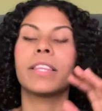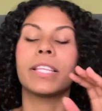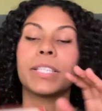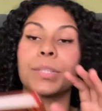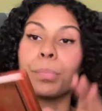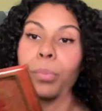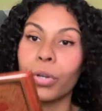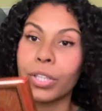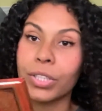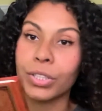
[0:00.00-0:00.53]

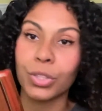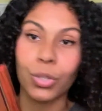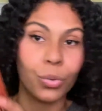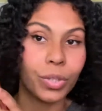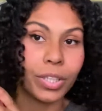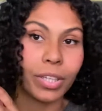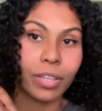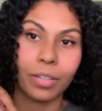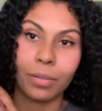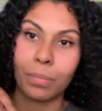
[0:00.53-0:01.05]
This book is
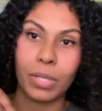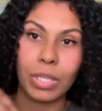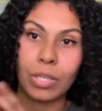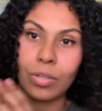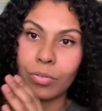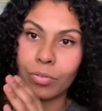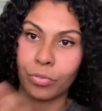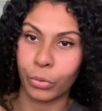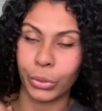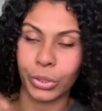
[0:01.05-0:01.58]
only gonna
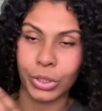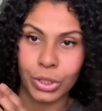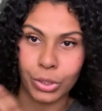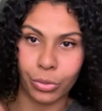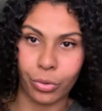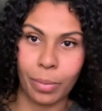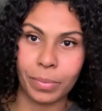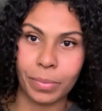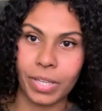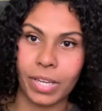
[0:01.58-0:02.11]
be for
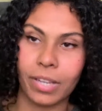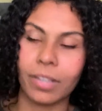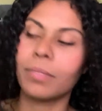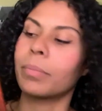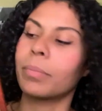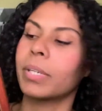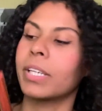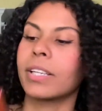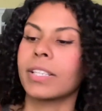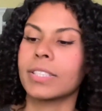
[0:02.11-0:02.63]

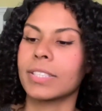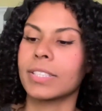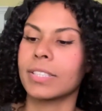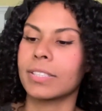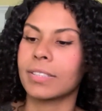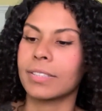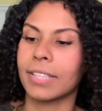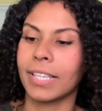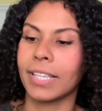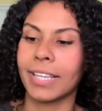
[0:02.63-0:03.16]
scripting
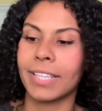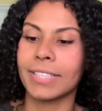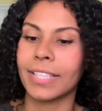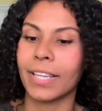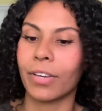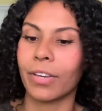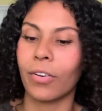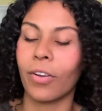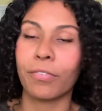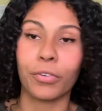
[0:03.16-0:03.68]
because, like I
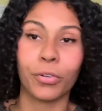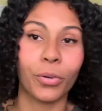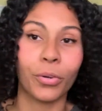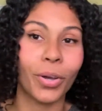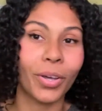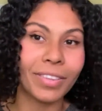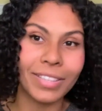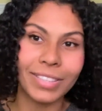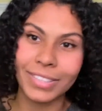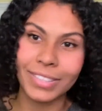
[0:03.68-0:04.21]
said, after
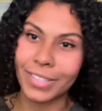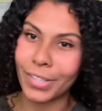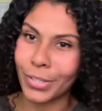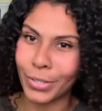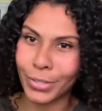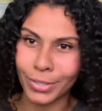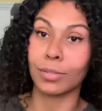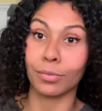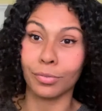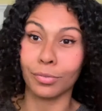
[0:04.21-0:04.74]
all these
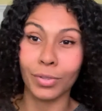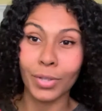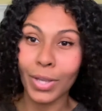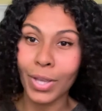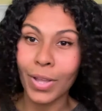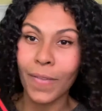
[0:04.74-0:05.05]
years of